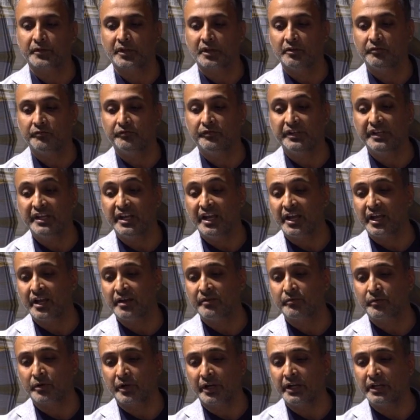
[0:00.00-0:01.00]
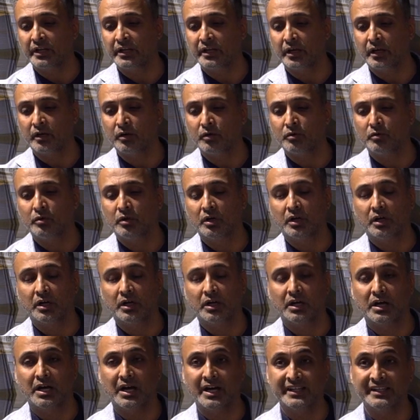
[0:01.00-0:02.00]
We have right
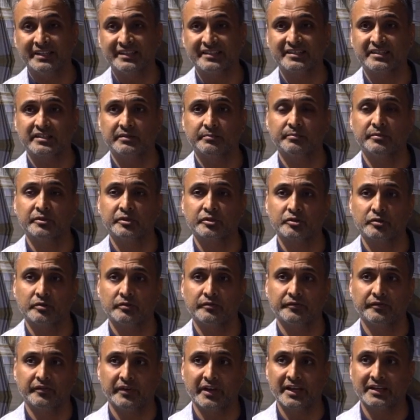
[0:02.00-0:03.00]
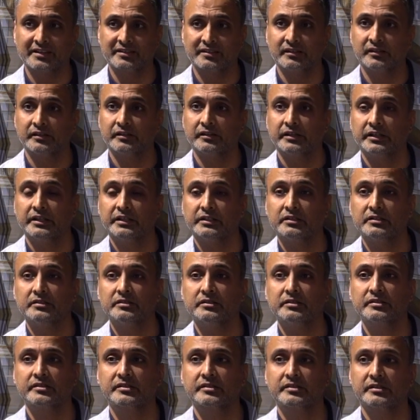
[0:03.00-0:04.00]
now highest numbers of
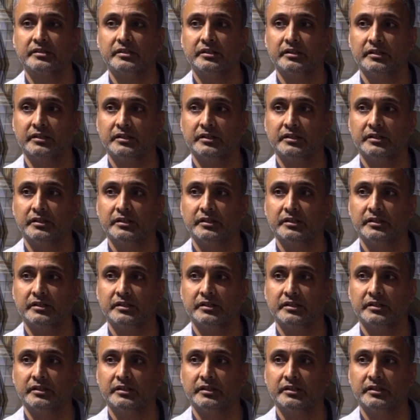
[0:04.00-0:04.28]
accelerators